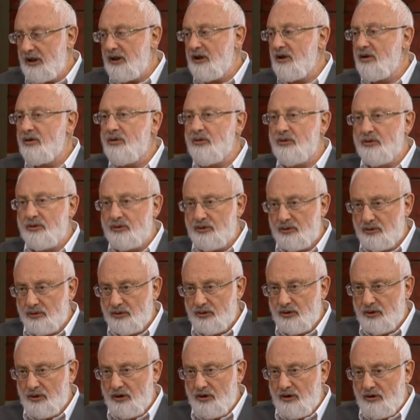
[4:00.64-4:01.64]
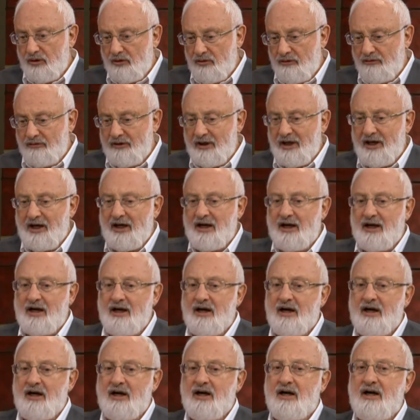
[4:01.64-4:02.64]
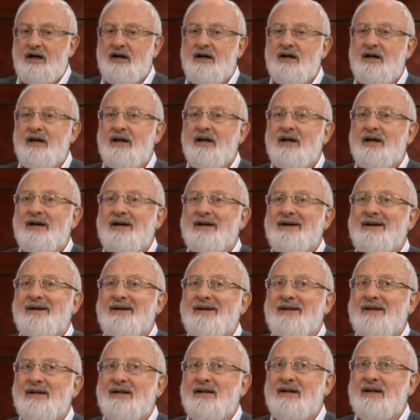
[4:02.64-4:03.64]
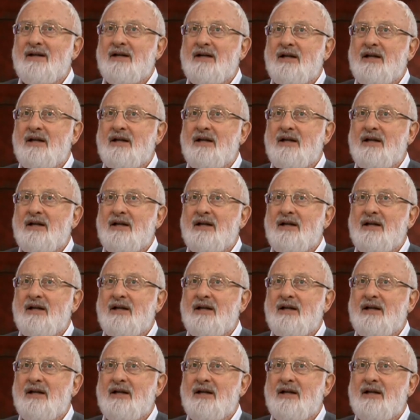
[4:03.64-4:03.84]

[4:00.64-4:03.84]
is called the area of connection, the area of unity.